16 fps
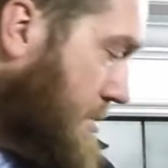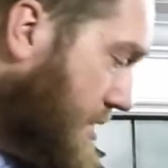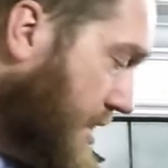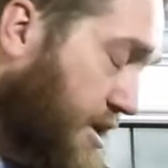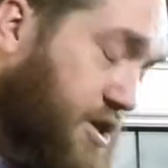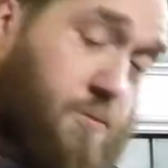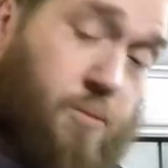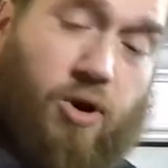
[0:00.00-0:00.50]

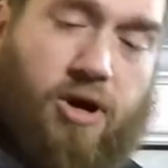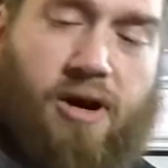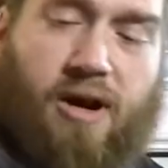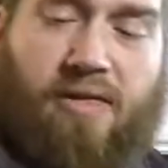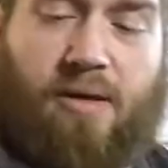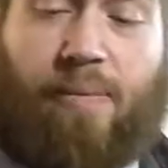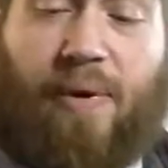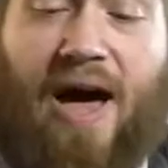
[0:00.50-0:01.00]
they just put it
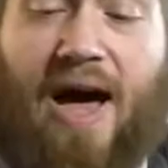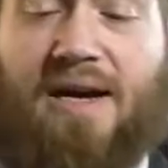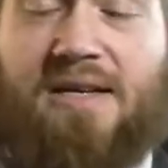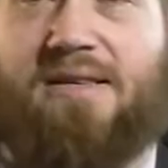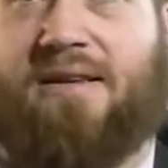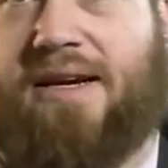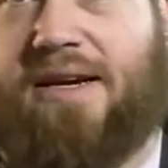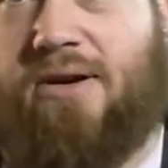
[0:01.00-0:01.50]
on the
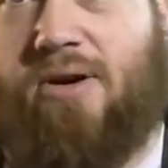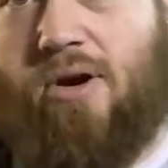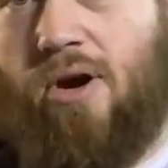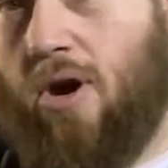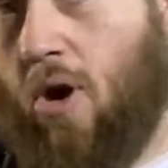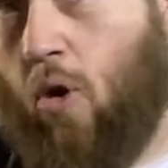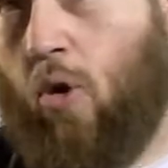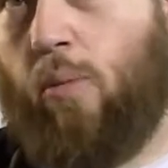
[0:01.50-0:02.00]
box like
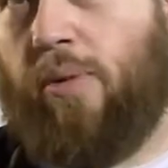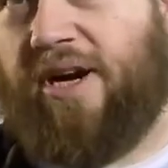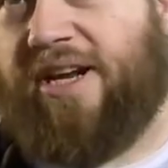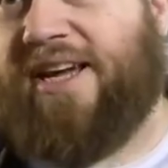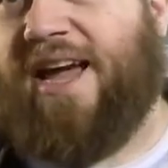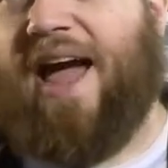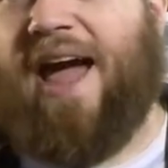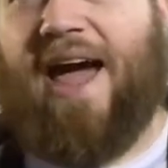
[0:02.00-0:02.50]

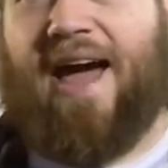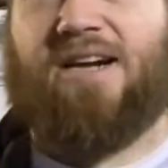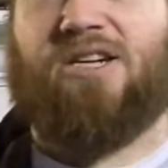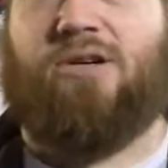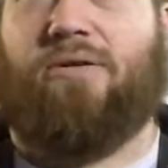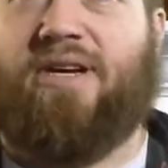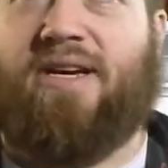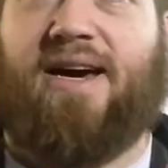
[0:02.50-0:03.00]
nobody
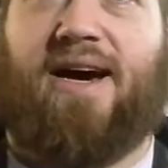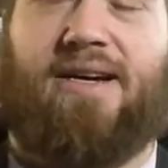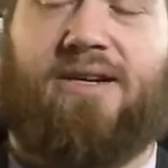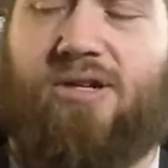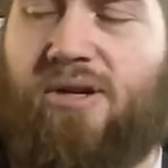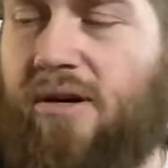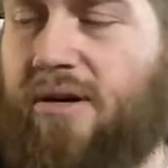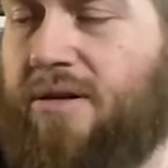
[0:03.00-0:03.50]
actually got
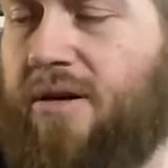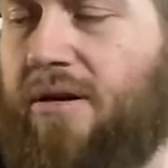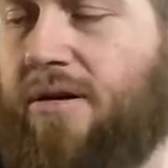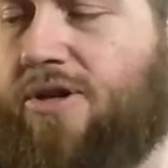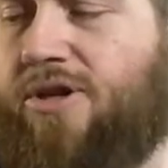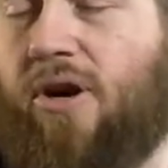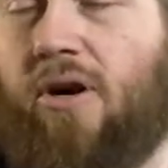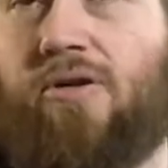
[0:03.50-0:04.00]
Jalter.
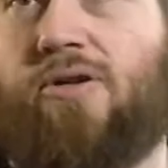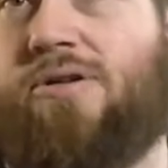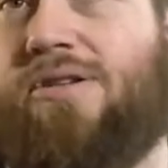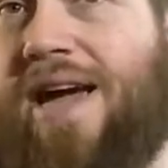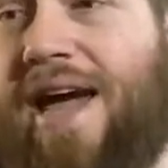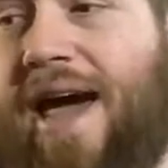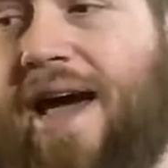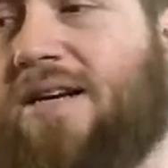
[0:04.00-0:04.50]

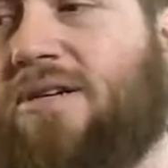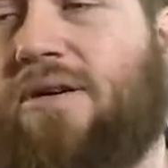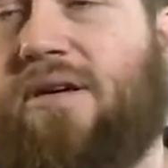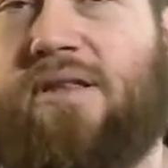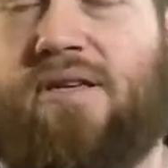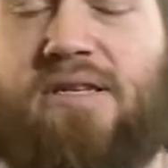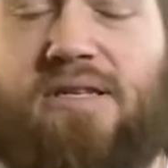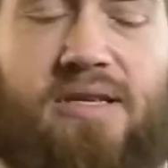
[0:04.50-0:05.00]
Jalter's
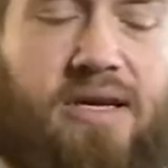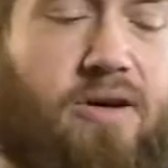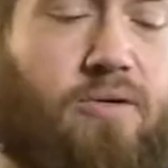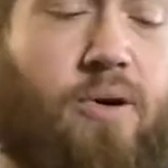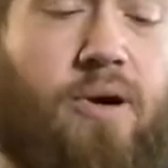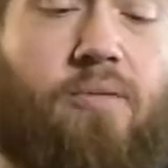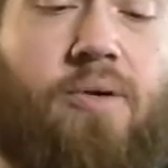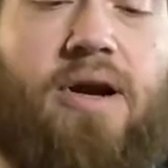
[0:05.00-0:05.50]
actually the
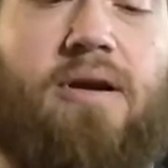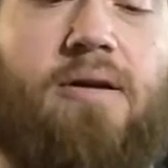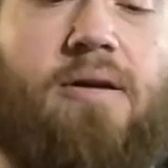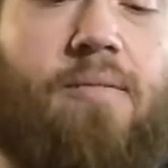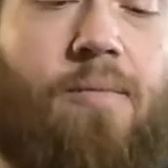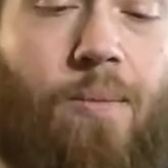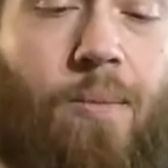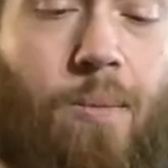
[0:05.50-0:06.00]
secret rare.